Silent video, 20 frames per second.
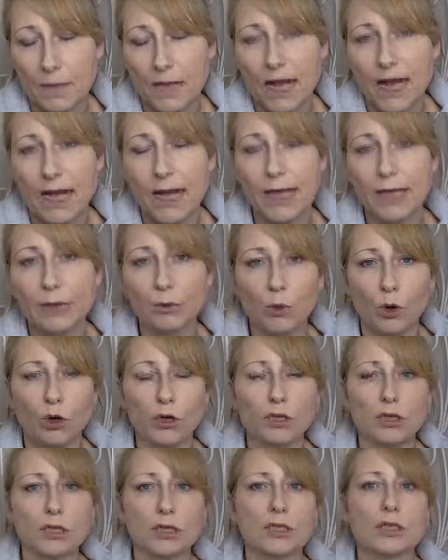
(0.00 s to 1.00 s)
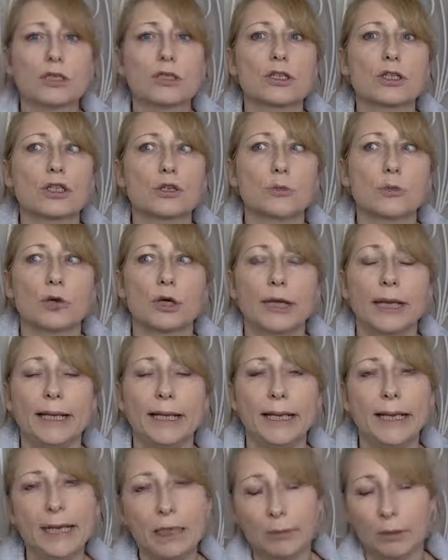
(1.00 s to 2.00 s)
I wanted to put a
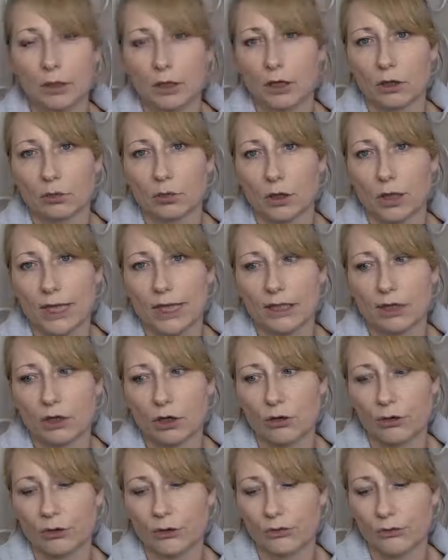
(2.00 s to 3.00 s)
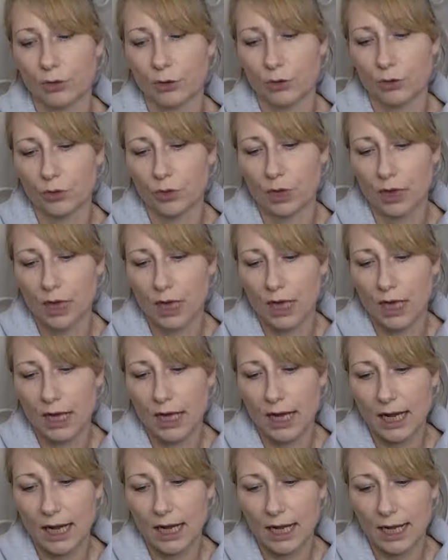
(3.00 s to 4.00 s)
label on what I'd gone through,
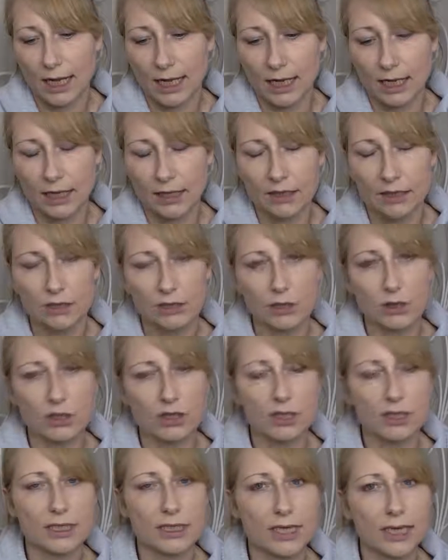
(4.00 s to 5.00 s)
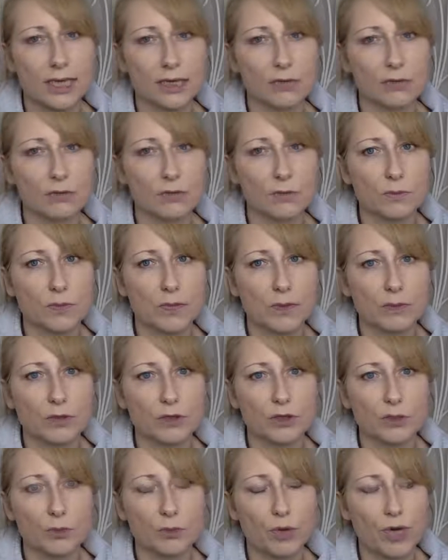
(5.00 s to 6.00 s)
and the doctors diagnosed me
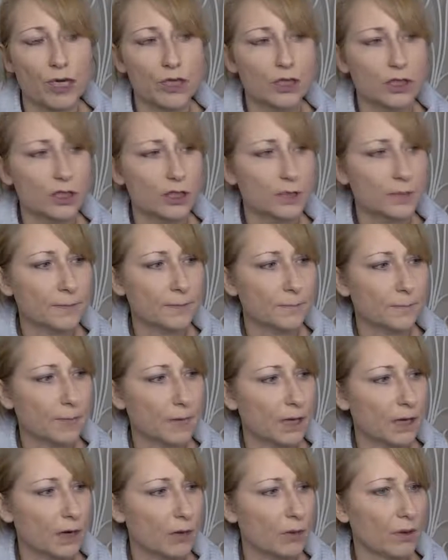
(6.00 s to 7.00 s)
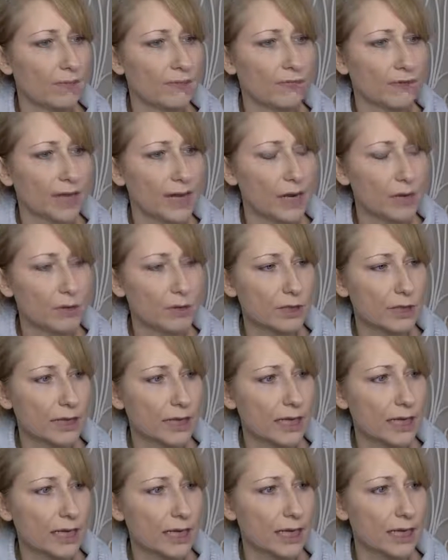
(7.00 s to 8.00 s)
with depression I worked for
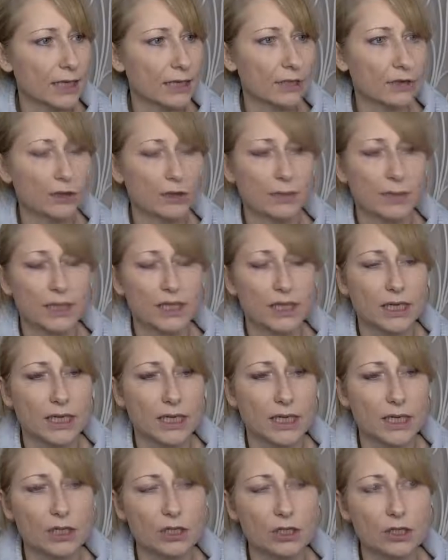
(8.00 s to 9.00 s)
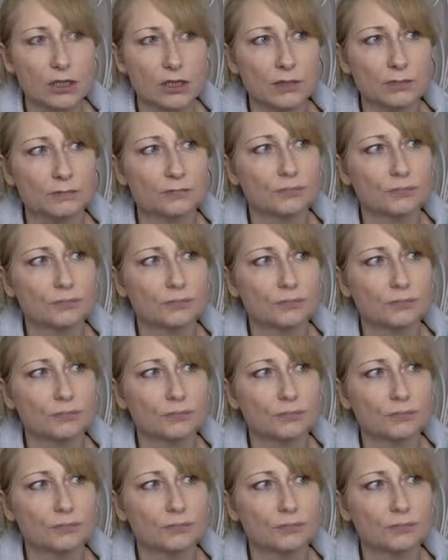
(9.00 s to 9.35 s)
counselling, I took the medication.